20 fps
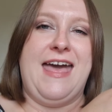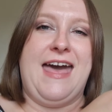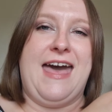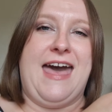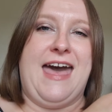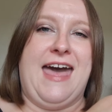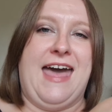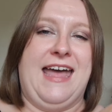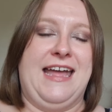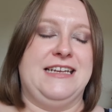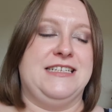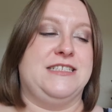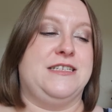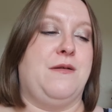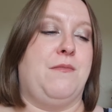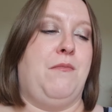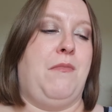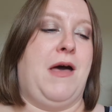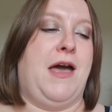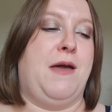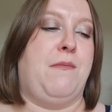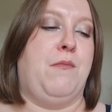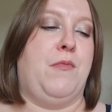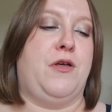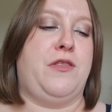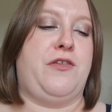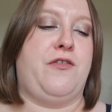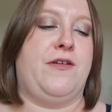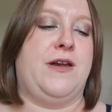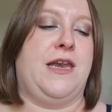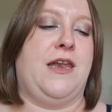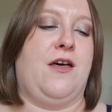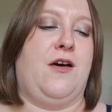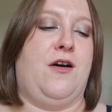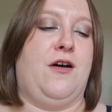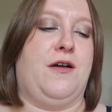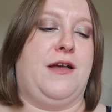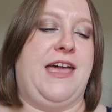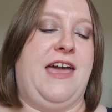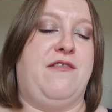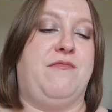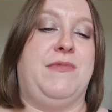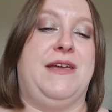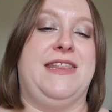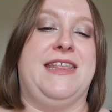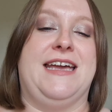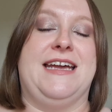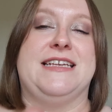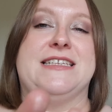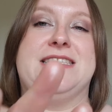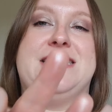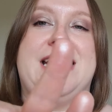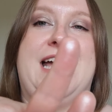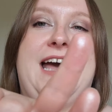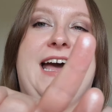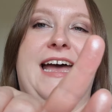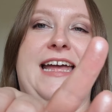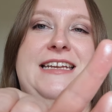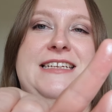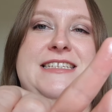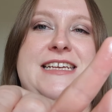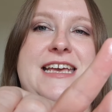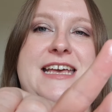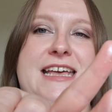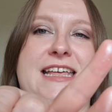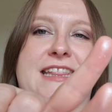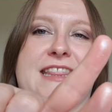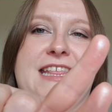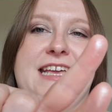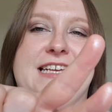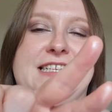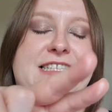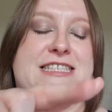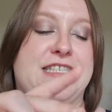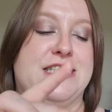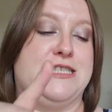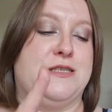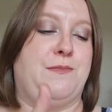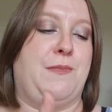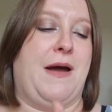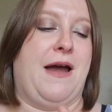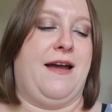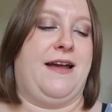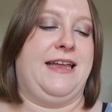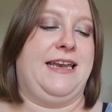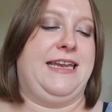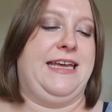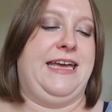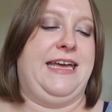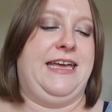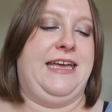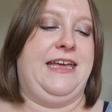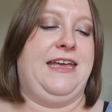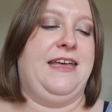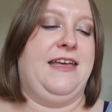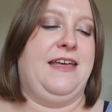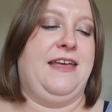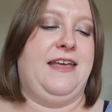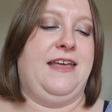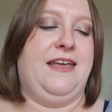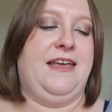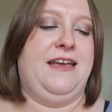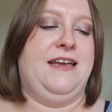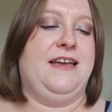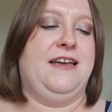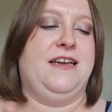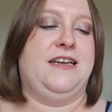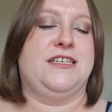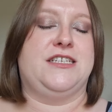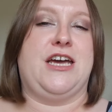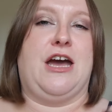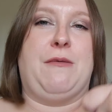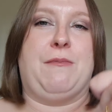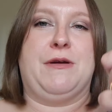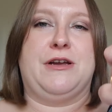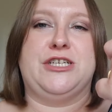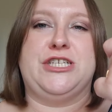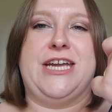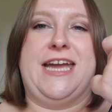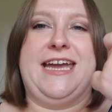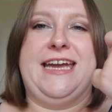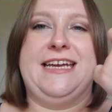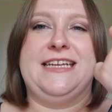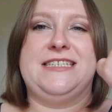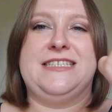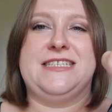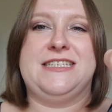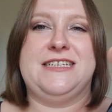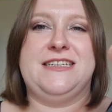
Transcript: and my mother-in-law gave me this, and this sparkly topper shade